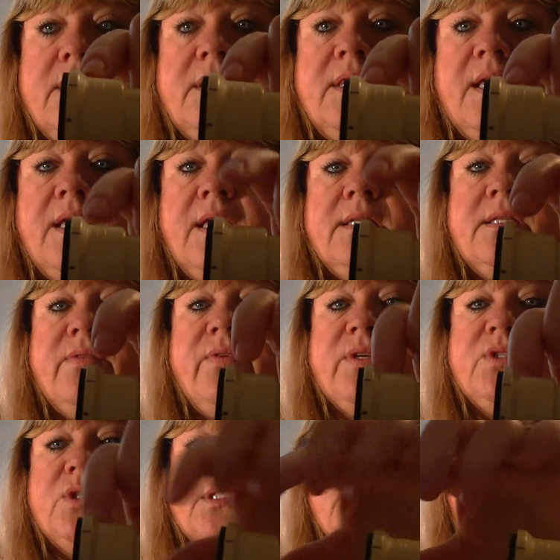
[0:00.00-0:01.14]
the
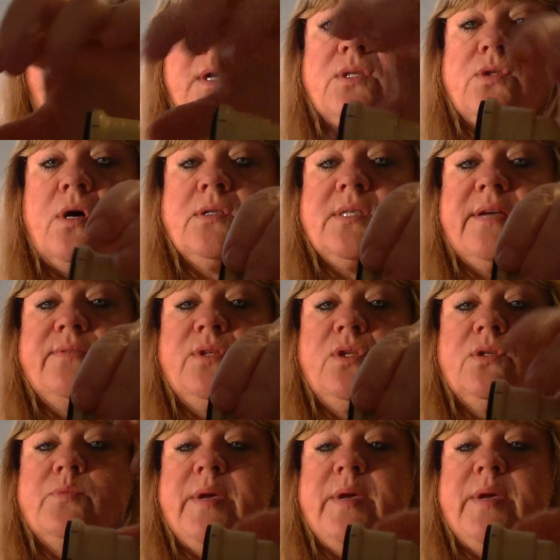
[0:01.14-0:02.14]
division spots, so all I have to do is